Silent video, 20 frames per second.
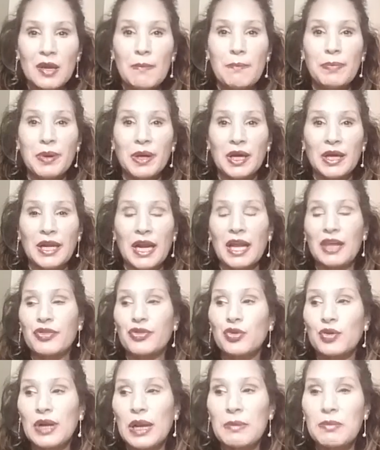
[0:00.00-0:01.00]
But I
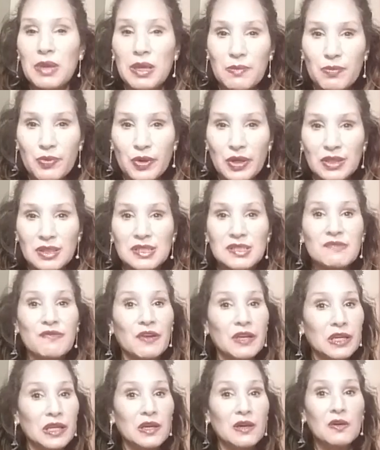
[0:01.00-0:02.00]
thought I may bring this
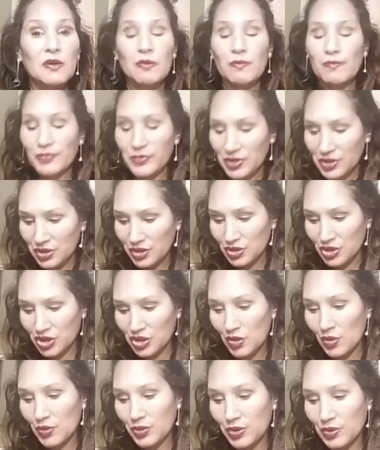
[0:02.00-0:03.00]
video to
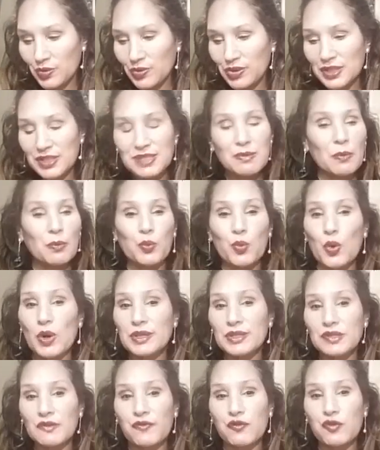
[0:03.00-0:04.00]
show you this
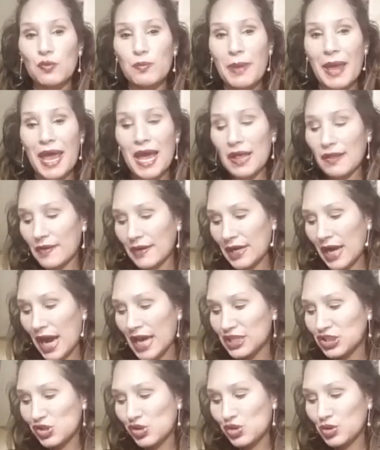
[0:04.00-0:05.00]
wonderful palette.
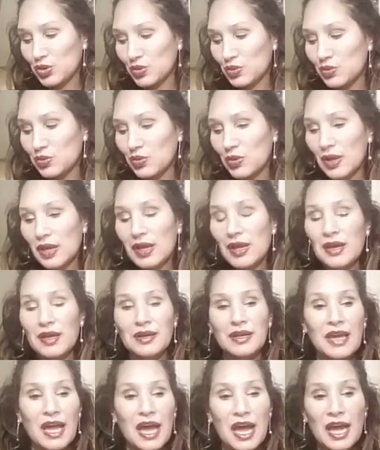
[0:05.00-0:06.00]
I do
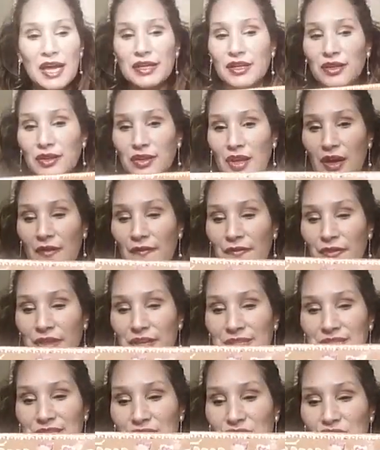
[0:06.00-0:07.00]
kind of love
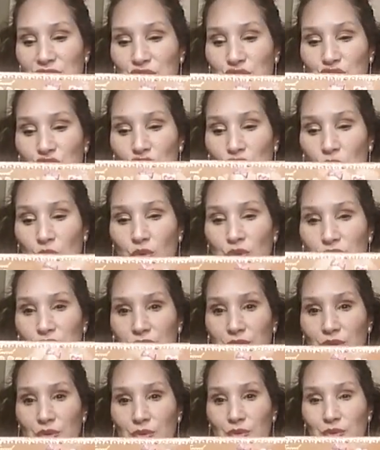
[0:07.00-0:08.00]
this. This is so
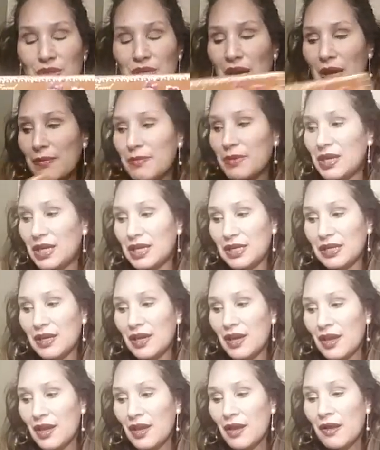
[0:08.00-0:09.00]
cute. I
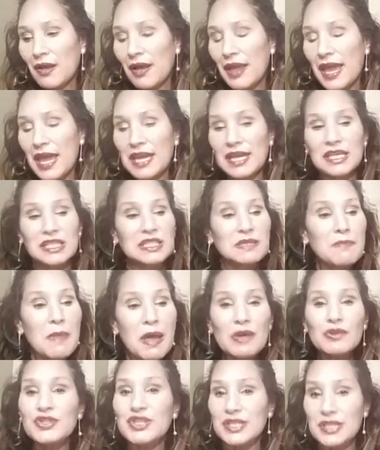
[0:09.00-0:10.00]
mean, and it
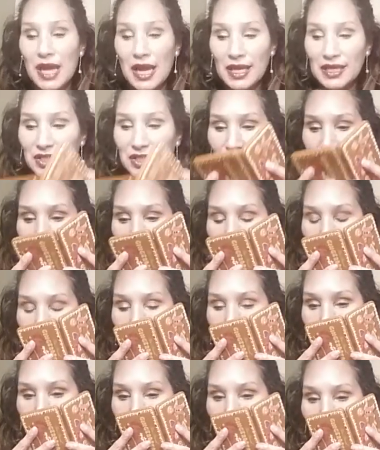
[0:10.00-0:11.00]
smells nice
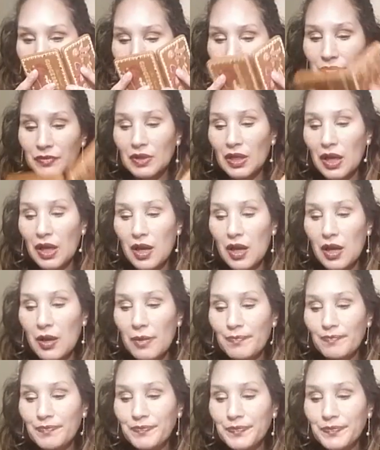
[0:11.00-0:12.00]
too.
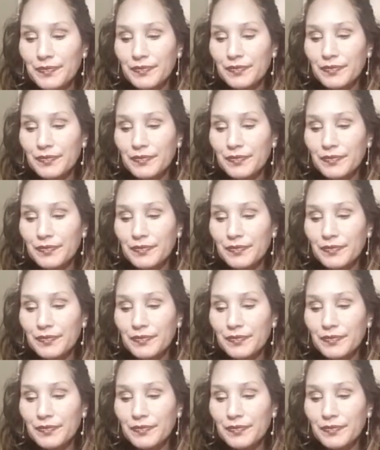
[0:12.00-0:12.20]
And